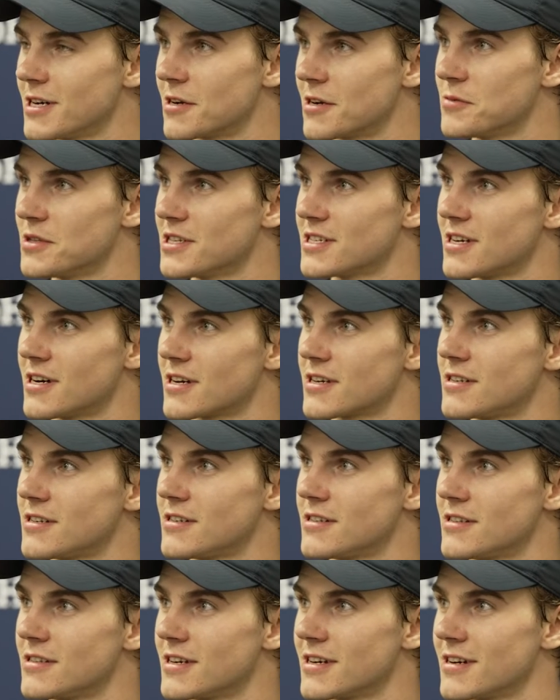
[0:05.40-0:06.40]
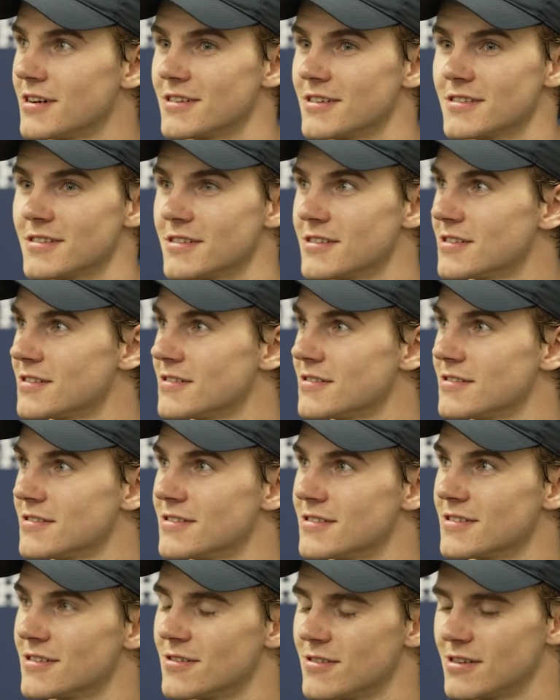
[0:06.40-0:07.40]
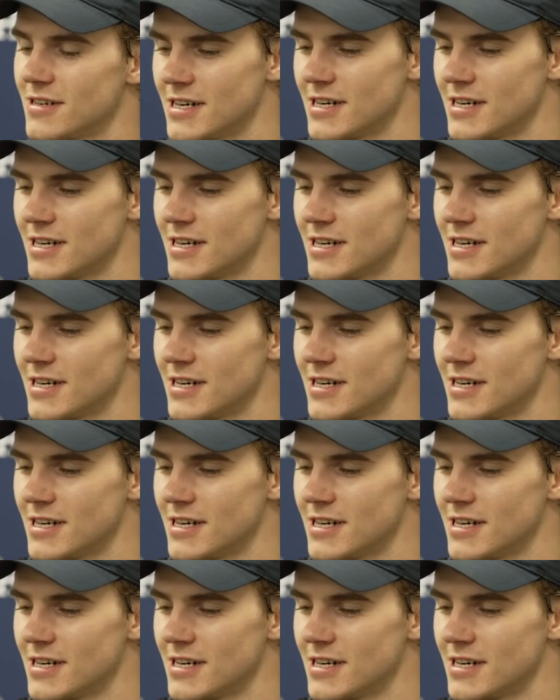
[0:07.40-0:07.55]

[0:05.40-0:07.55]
got them in the second, and they got us in the third. So,